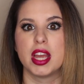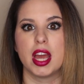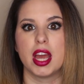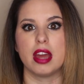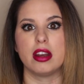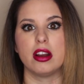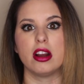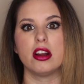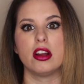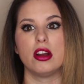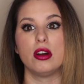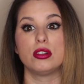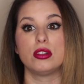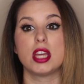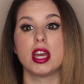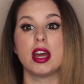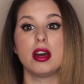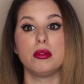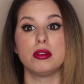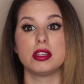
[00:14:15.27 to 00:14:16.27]
And our
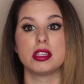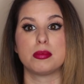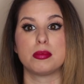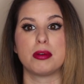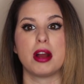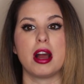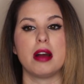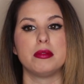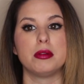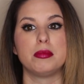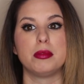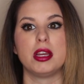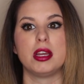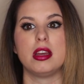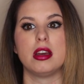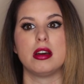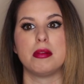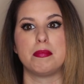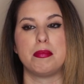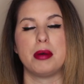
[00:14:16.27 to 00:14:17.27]
hotel was
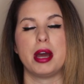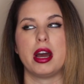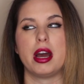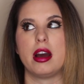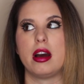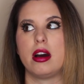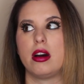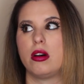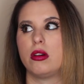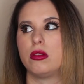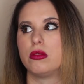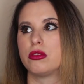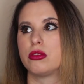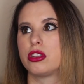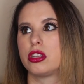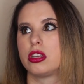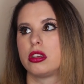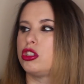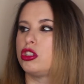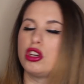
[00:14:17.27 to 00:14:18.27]
probably
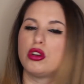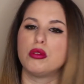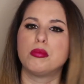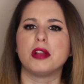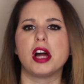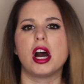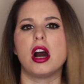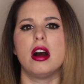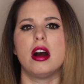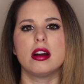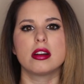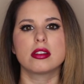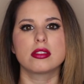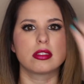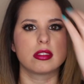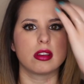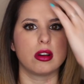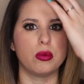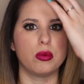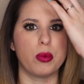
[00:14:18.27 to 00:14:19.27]
about two
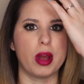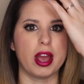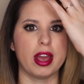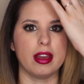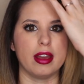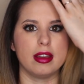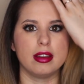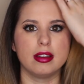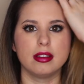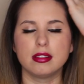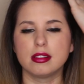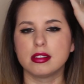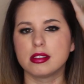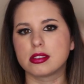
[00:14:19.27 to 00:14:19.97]
blocks away.